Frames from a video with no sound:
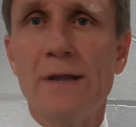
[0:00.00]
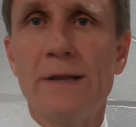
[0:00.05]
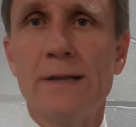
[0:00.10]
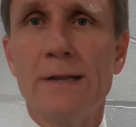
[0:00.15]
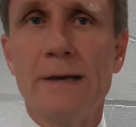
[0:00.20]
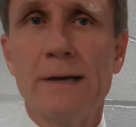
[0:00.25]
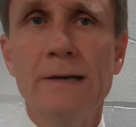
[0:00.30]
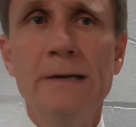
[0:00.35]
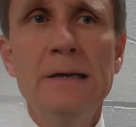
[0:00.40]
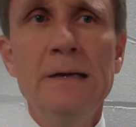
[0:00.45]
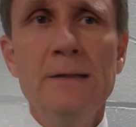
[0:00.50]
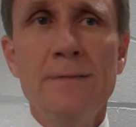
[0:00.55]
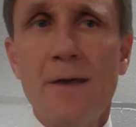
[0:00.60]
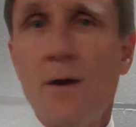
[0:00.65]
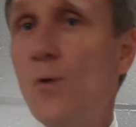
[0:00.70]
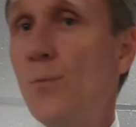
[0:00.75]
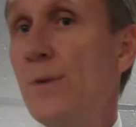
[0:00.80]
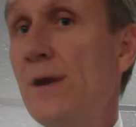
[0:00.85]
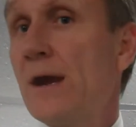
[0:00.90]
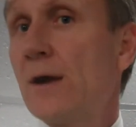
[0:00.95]
and
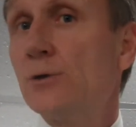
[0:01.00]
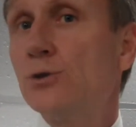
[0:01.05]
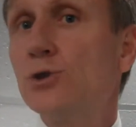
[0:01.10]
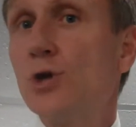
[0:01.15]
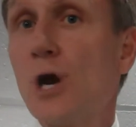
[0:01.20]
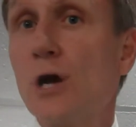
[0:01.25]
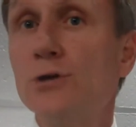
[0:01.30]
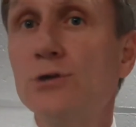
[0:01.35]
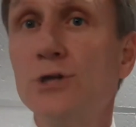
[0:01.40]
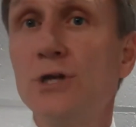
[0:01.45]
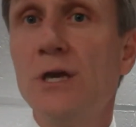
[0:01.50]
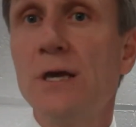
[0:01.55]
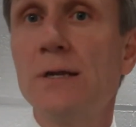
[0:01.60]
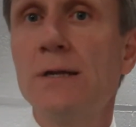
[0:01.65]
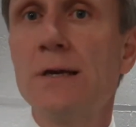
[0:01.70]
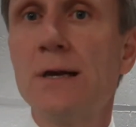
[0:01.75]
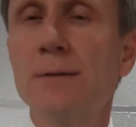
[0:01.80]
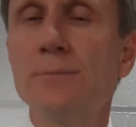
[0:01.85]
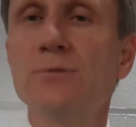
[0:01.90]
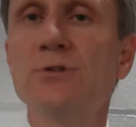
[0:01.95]
that will be our charge
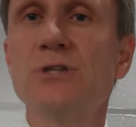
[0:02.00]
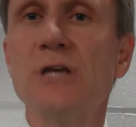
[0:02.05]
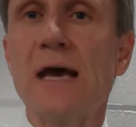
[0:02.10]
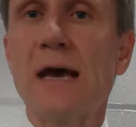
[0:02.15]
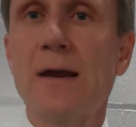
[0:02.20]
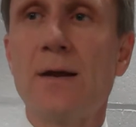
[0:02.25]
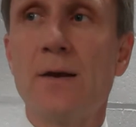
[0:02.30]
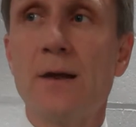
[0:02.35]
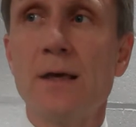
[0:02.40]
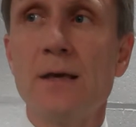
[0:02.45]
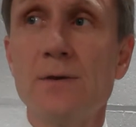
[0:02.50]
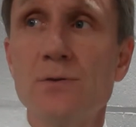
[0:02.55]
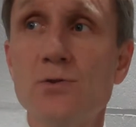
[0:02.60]
again come Saturday.